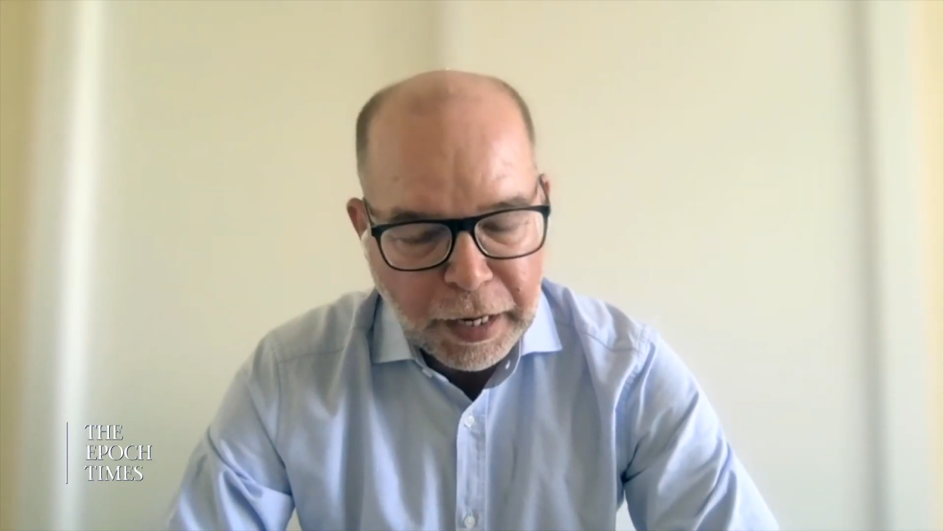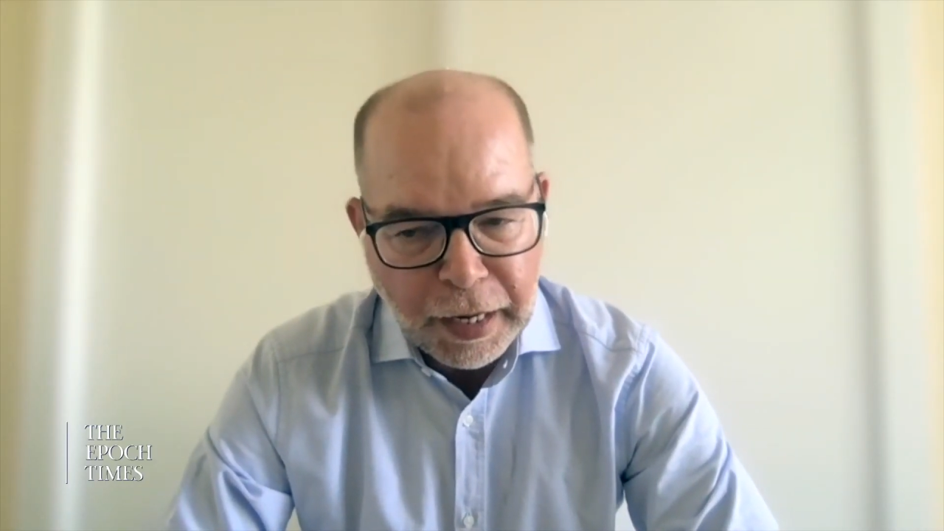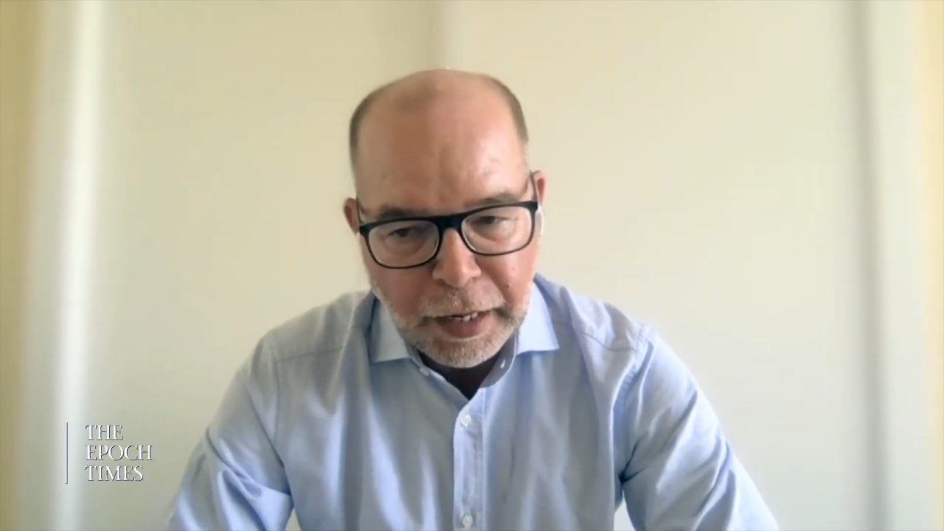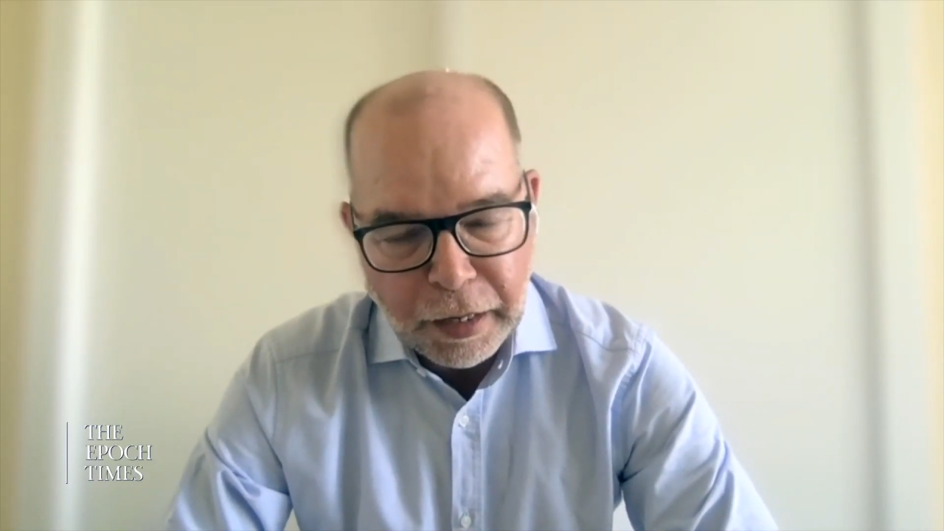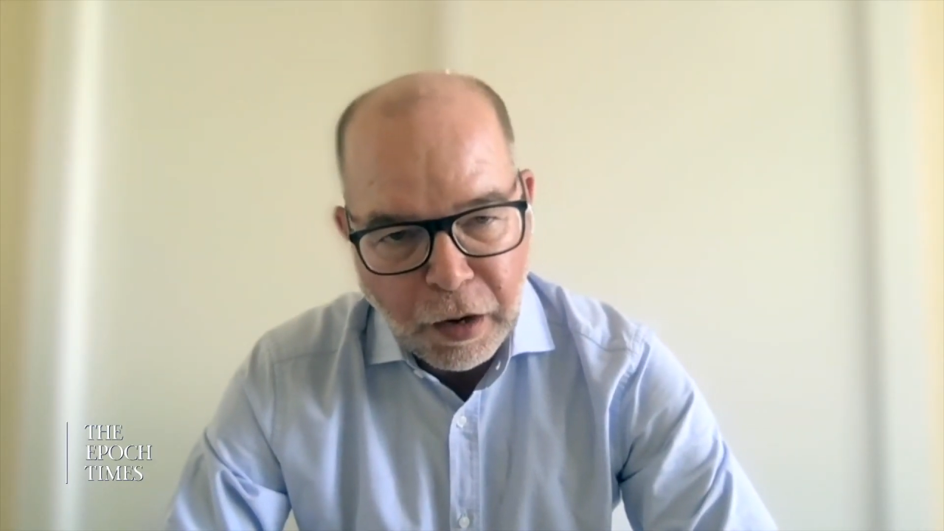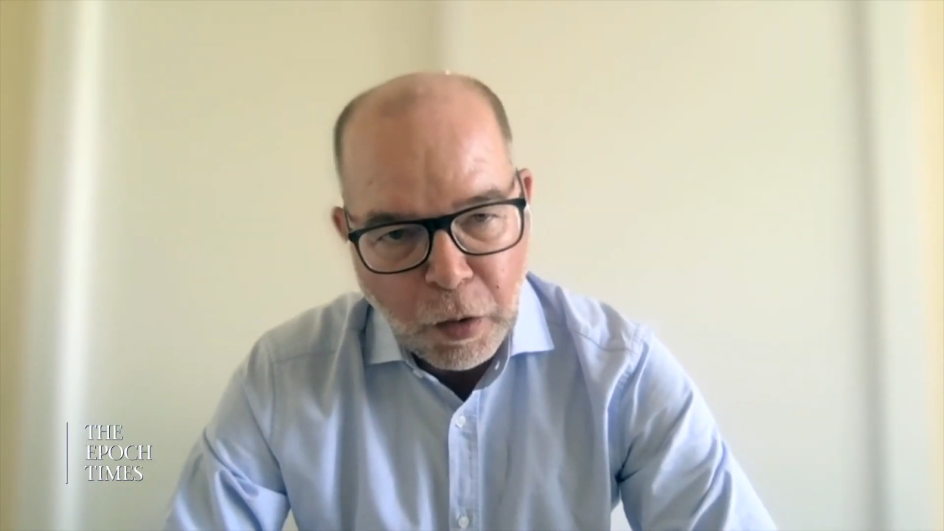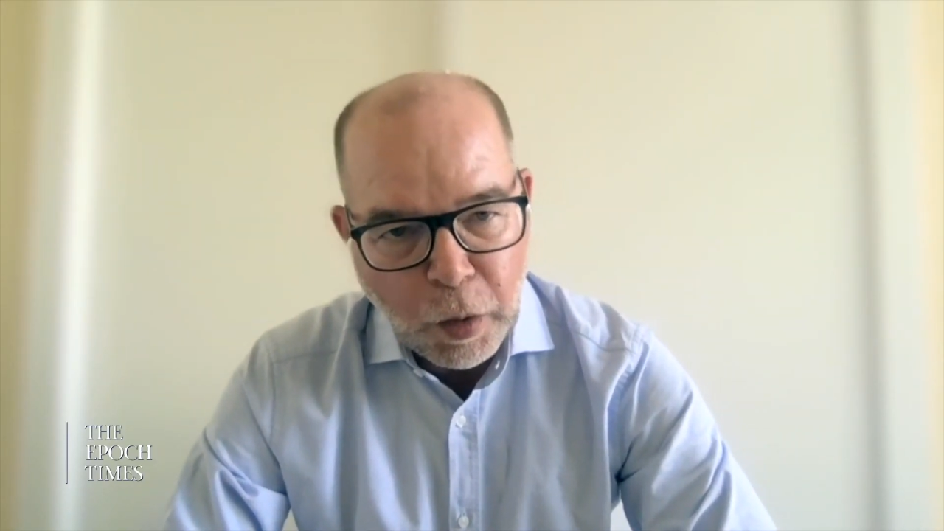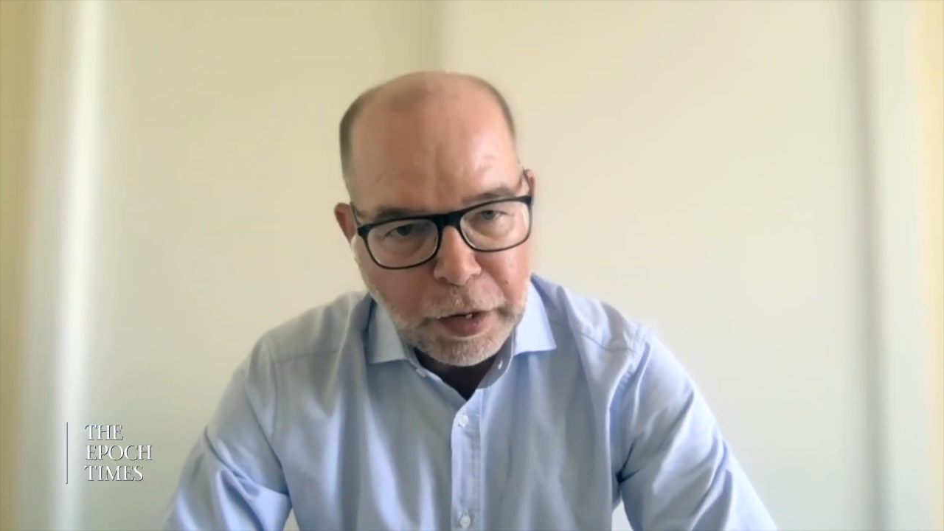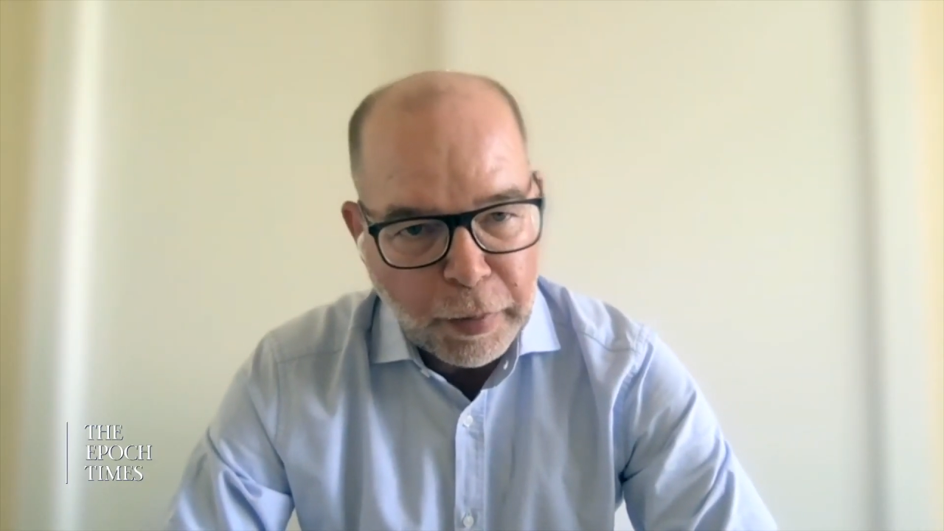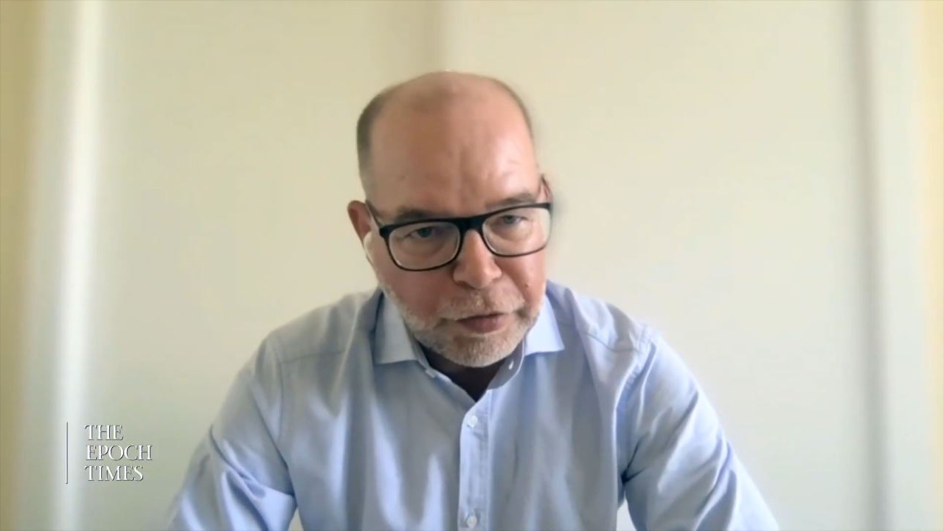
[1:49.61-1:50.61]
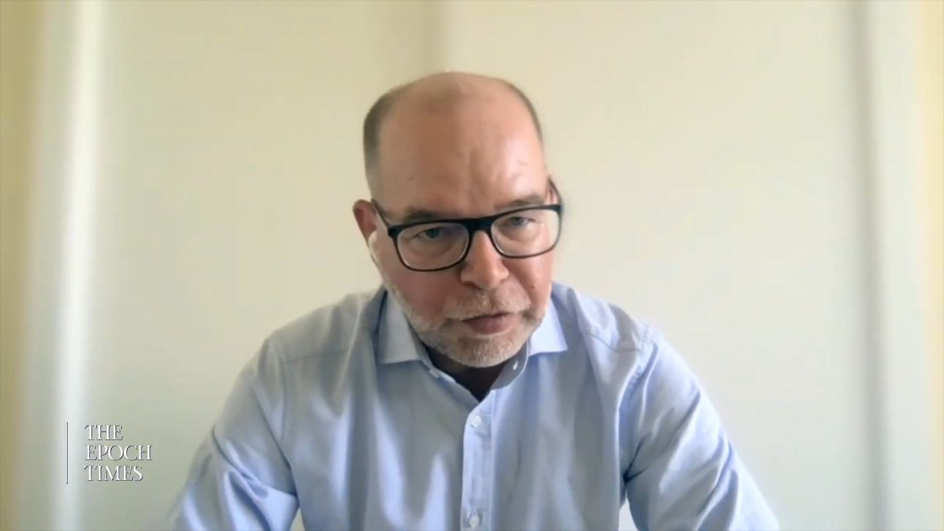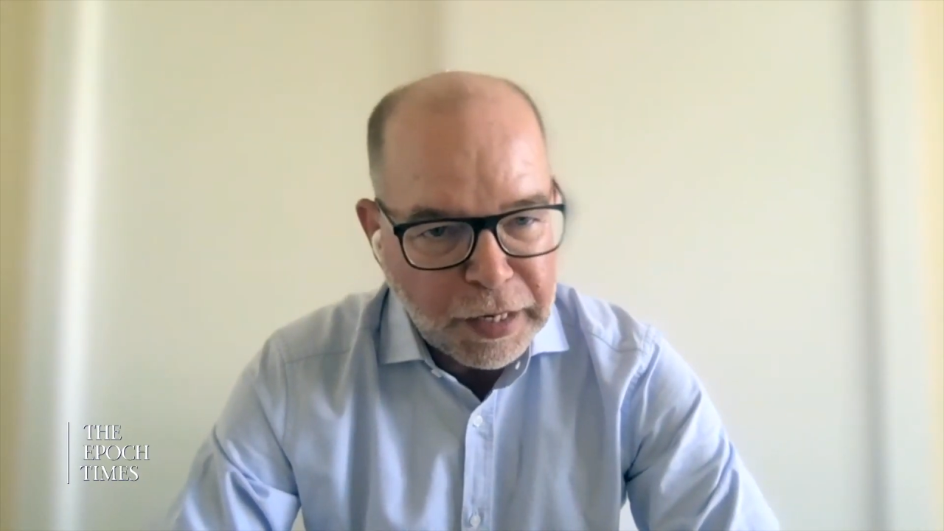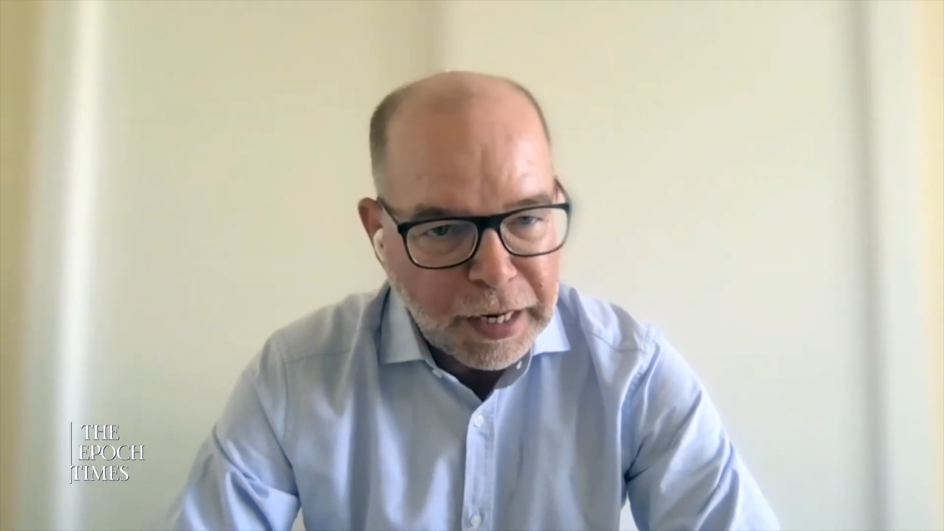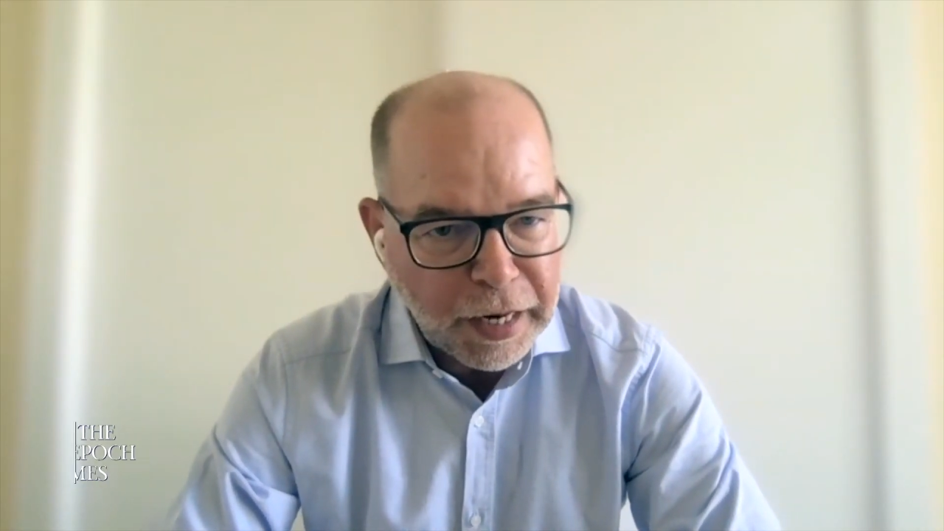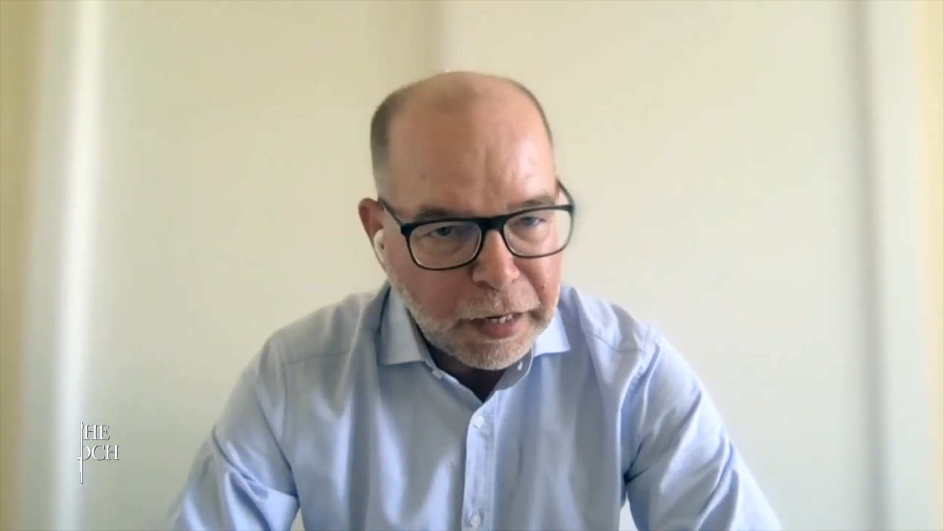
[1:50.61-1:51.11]
and let go and arrested
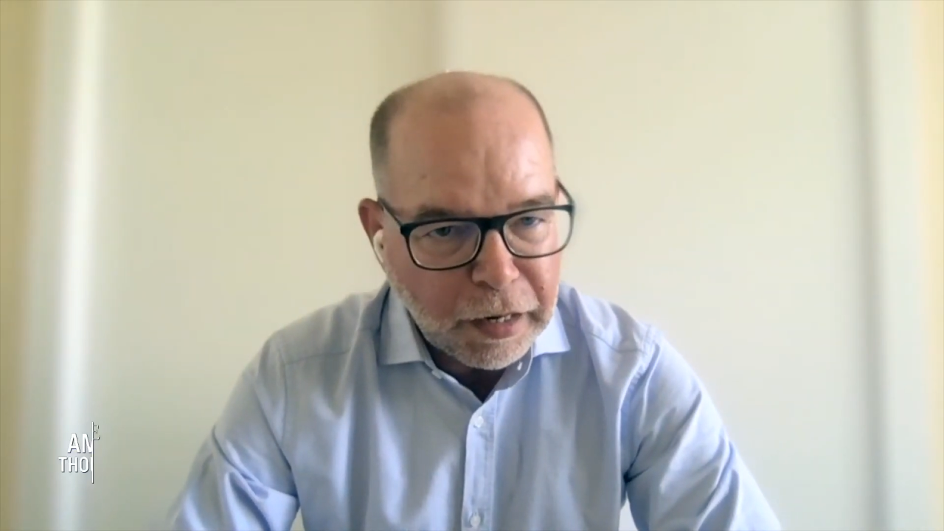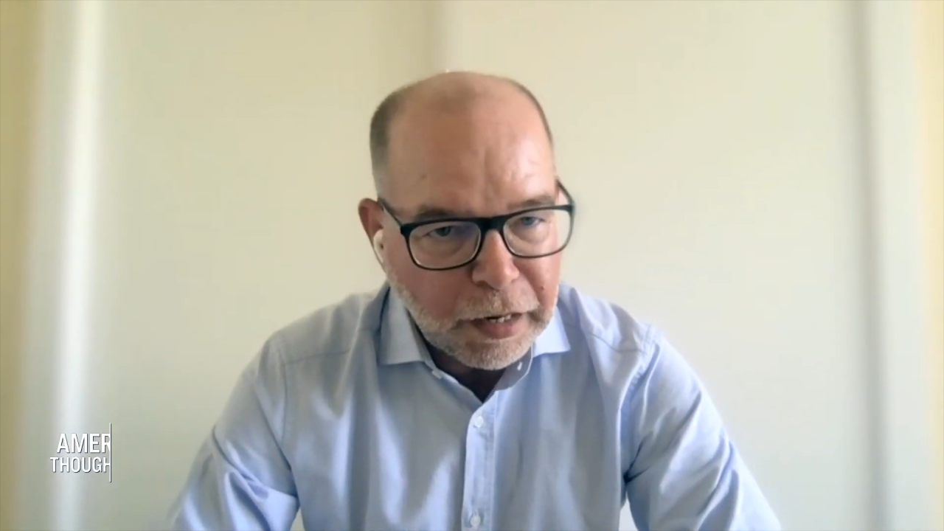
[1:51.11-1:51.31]
and let